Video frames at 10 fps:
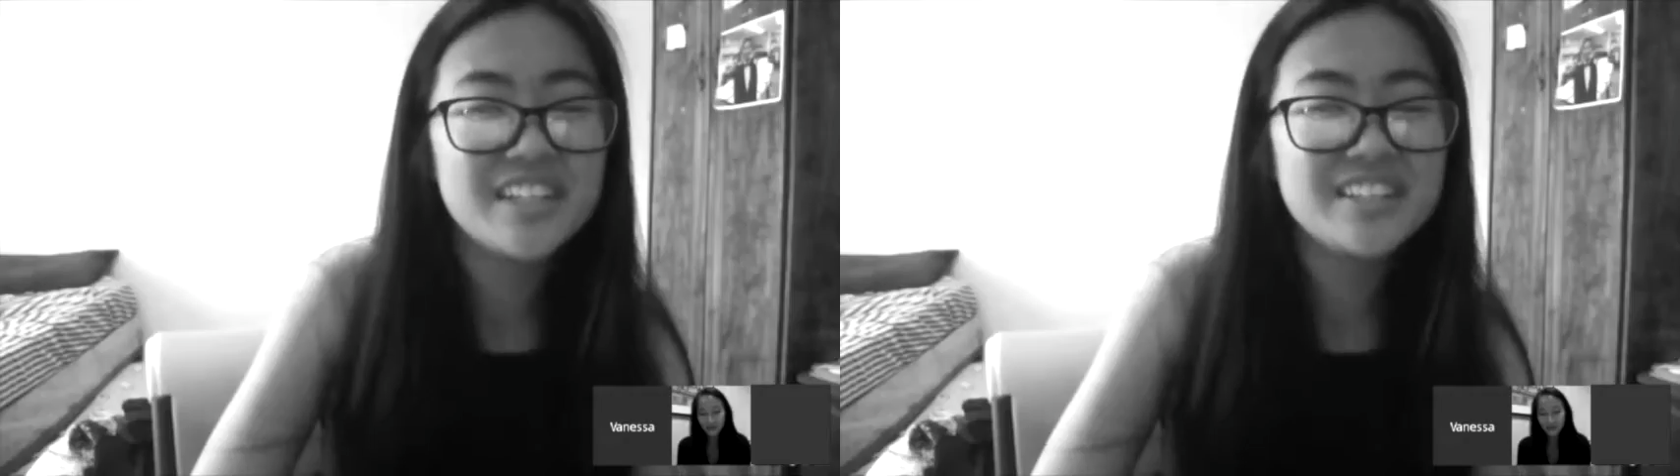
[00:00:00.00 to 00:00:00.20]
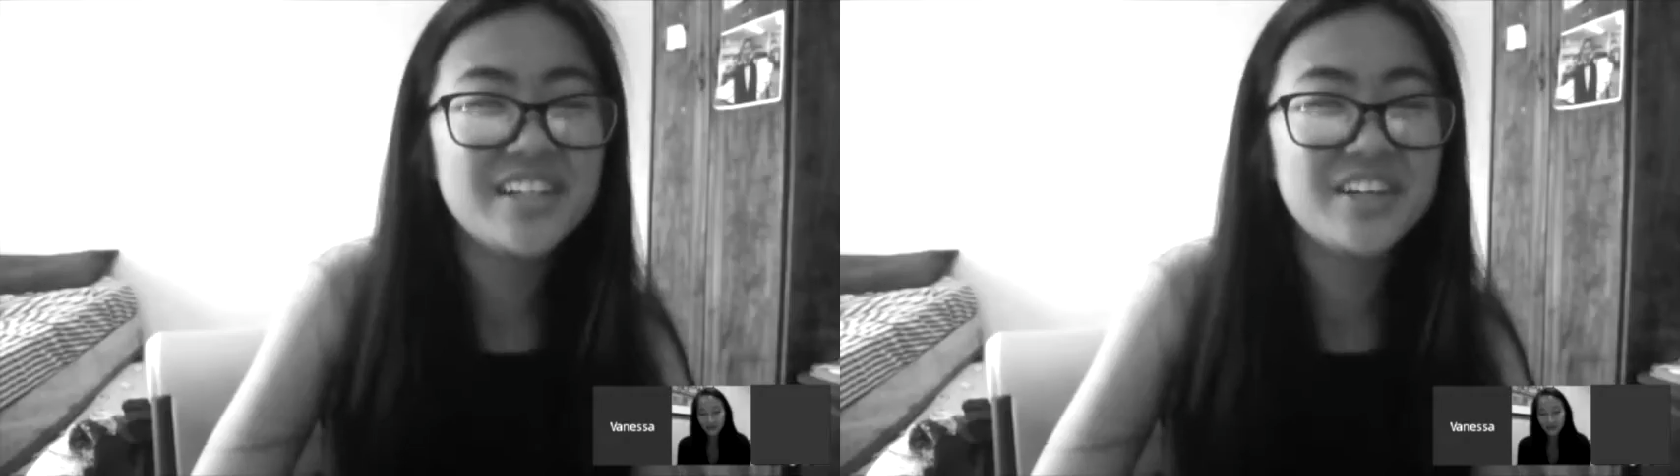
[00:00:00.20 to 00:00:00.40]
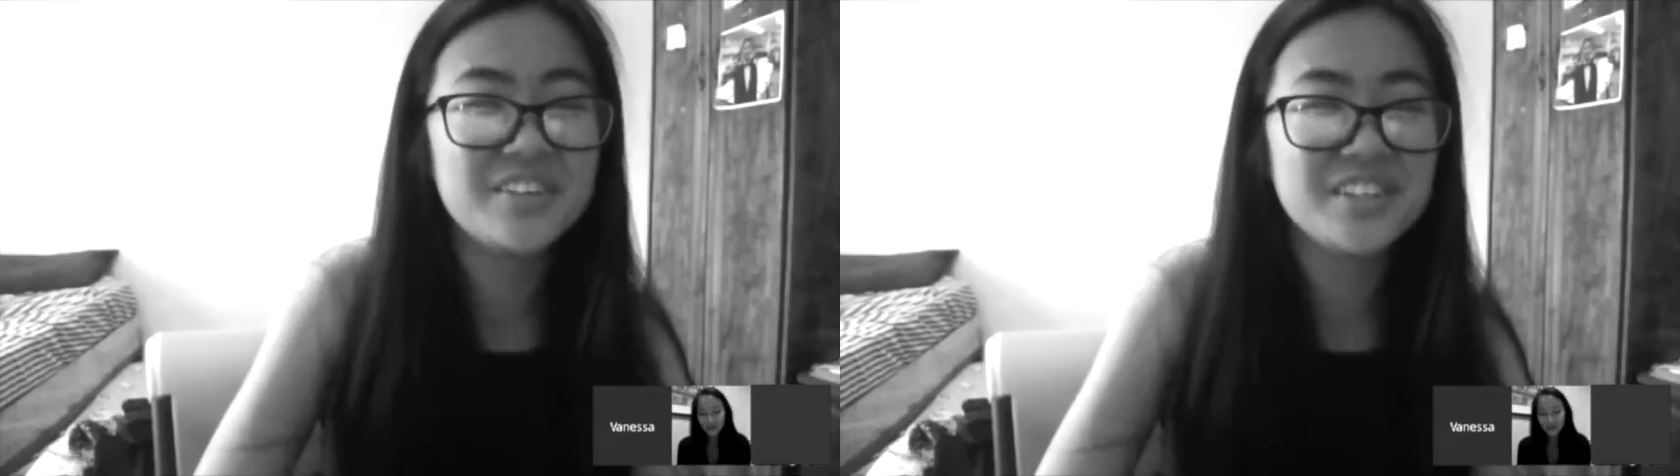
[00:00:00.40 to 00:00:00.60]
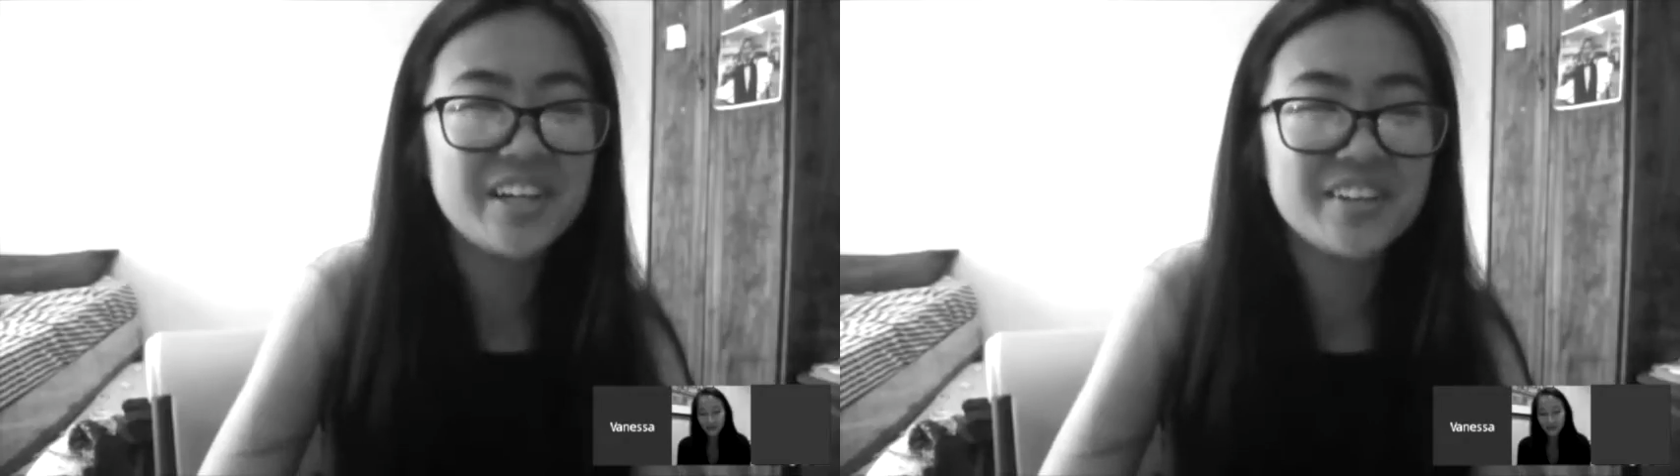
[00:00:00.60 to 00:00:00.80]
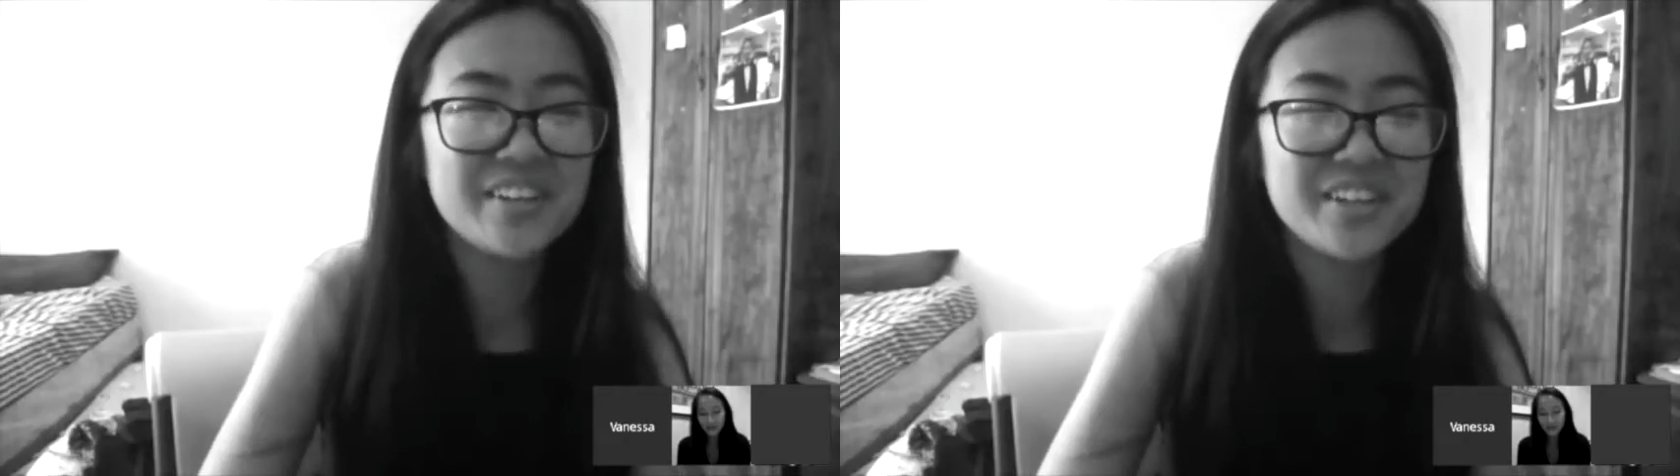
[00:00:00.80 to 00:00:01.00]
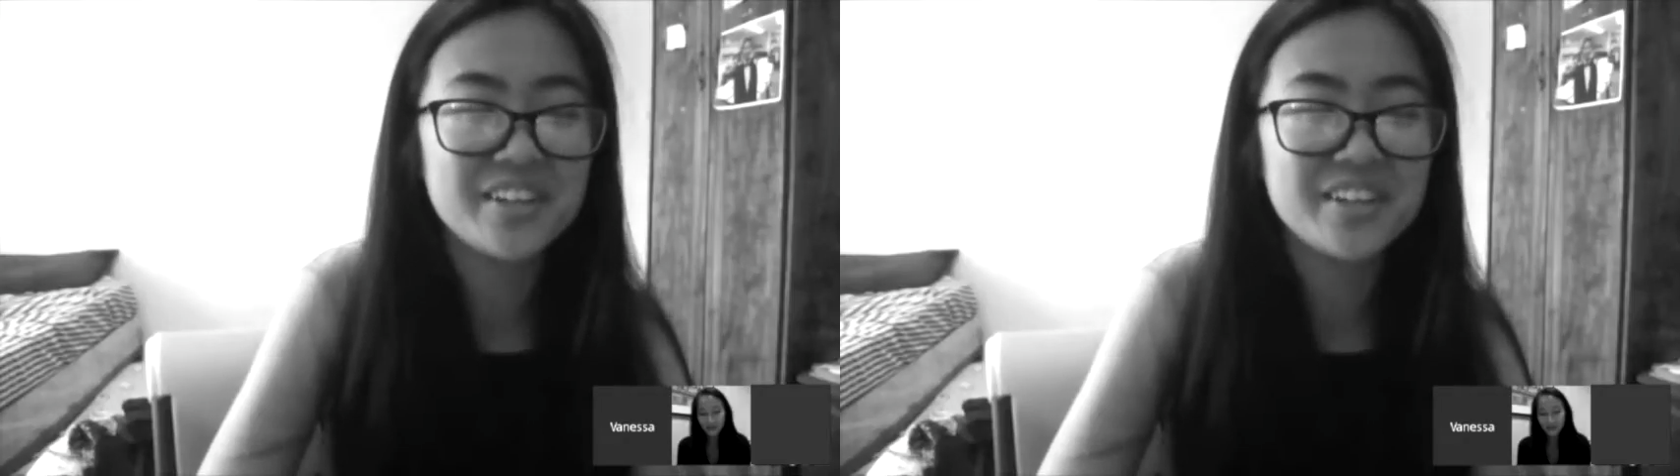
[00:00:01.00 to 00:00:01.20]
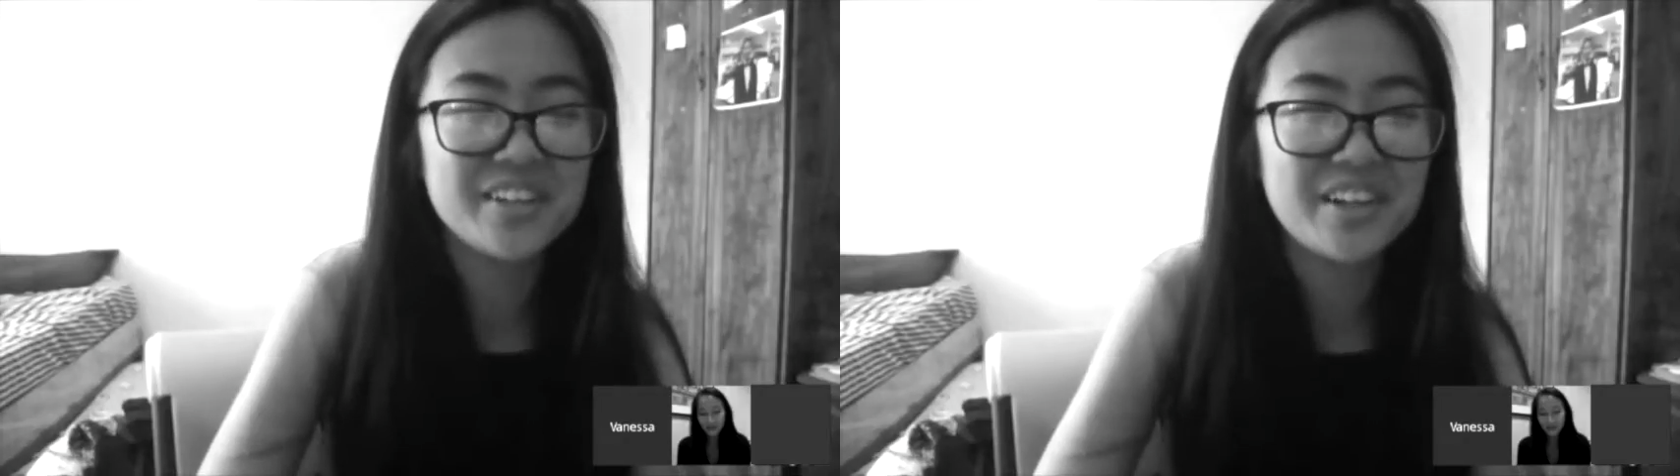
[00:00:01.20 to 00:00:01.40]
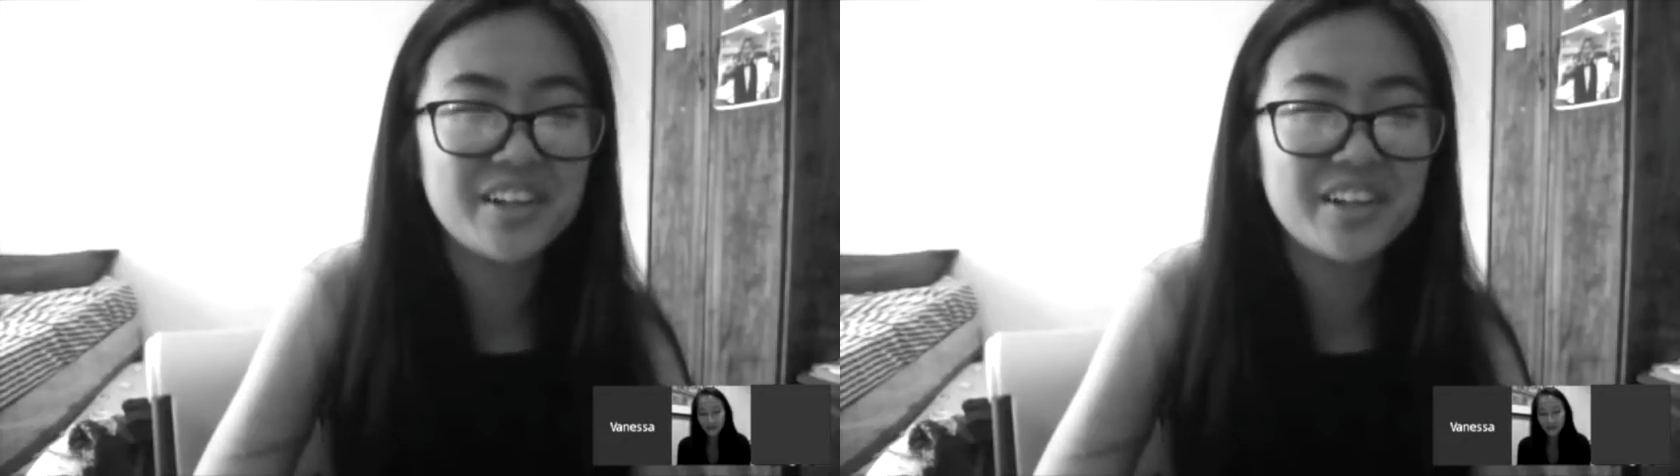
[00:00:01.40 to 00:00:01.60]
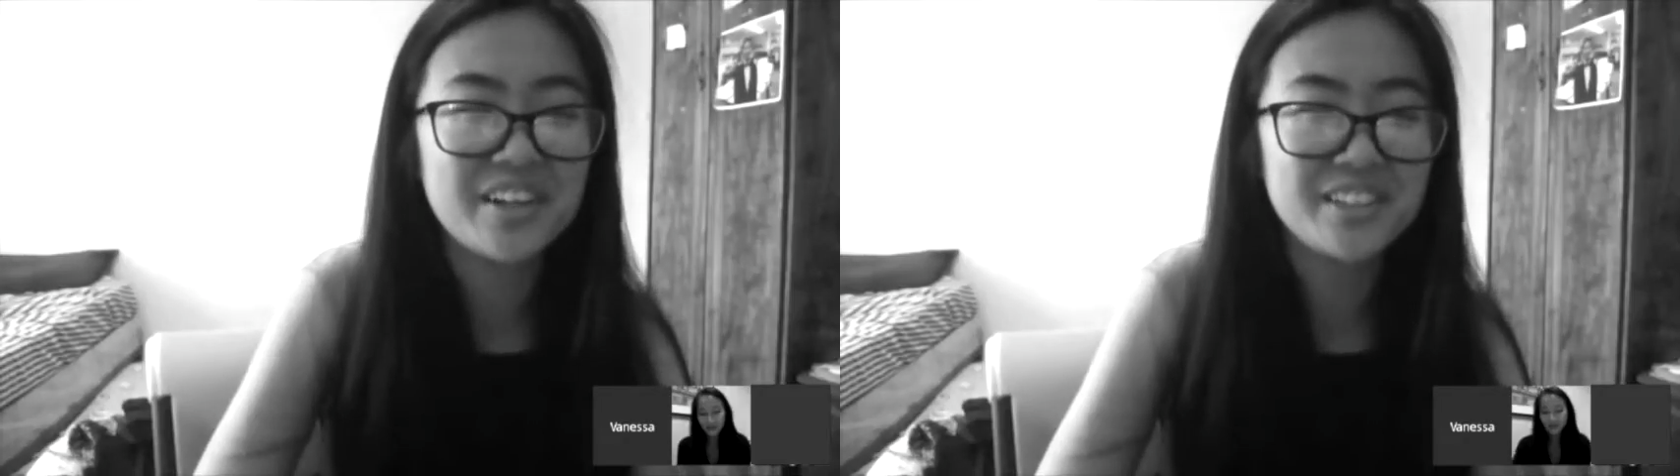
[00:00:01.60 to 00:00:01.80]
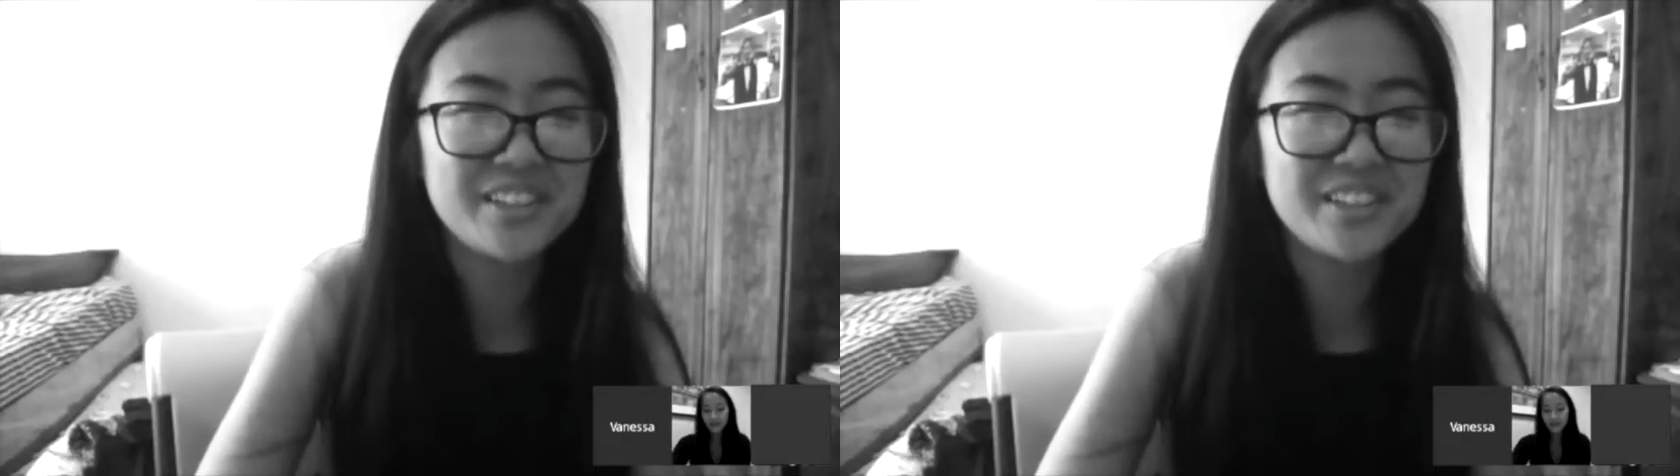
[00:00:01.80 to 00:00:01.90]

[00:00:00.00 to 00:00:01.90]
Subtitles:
a lot of the college